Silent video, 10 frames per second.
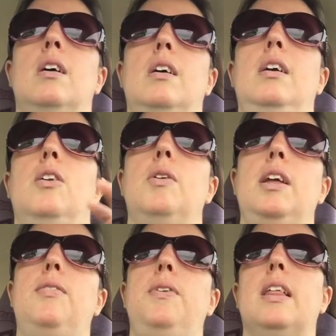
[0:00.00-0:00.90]
need
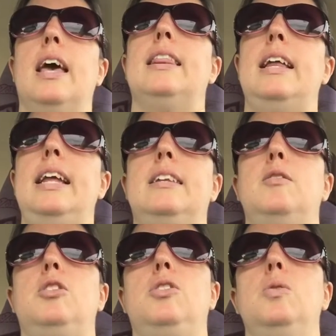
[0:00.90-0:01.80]
to feel like they need to
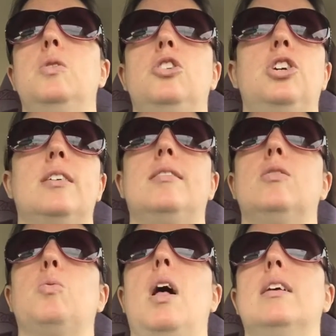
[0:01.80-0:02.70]
do it just
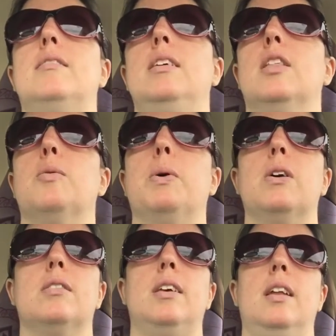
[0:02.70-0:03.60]
as well as the other
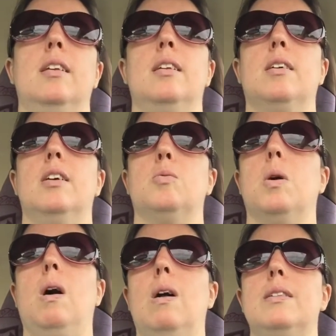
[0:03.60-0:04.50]
person, because we're
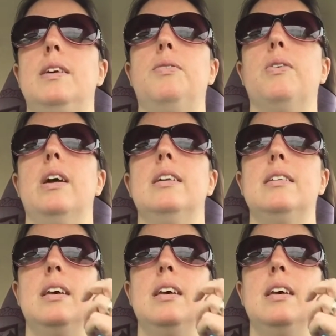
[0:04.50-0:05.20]
all different.